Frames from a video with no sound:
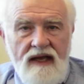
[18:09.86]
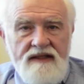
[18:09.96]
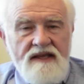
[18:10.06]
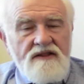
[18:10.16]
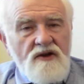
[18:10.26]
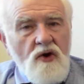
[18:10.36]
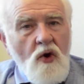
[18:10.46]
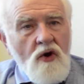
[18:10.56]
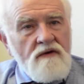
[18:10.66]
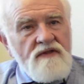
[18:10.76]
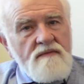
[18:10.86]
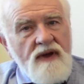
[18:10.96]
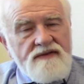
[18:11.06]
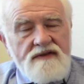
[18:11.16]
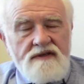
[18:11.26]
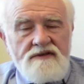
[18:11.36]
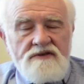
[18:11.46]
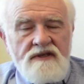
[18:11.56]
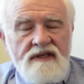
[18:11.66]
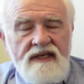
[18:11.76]
I think the core of the
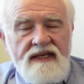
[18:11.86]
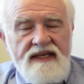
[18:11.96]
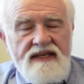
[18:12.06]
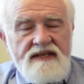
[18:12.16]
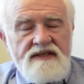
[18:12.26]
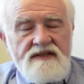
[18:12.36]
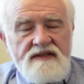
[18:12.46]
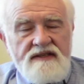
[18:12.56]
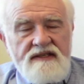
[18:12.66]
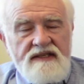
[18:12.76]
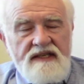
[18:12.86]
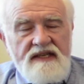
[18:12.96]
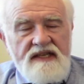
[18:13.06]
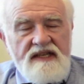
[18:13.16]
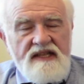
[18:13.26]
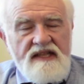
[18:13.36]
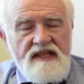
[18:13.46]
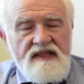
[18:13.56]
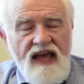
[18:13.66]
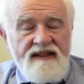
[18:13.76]
message is
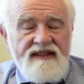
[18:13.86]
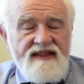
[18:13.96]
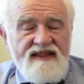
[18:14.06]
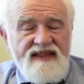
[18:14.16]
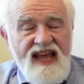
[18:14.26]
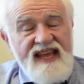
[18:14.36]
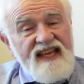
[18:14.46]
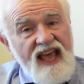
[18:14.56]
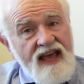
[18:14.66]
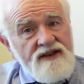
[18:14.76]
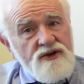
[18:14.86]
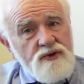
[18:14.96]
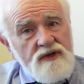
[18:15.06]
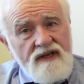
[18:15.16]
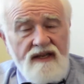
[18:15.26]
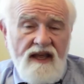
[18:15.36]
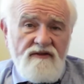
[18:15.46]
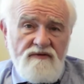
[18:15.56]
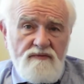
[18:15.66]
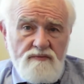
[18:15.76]
that they can do it, and
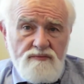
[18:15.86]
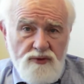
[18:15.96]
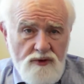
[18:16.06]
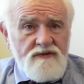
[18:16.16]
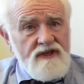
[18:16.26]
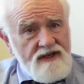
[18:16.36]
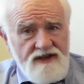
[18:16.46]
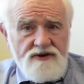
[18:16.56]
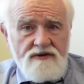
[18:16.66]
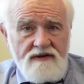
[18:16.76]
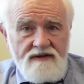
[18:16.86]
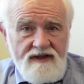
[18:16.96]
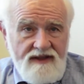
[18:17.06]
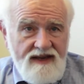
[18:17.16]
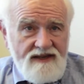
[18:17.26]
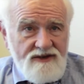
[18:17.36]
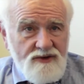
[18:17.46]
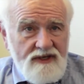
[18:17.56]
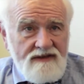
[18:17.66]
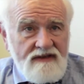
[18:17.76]
they've proven here that they can
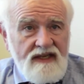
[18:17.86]
do it.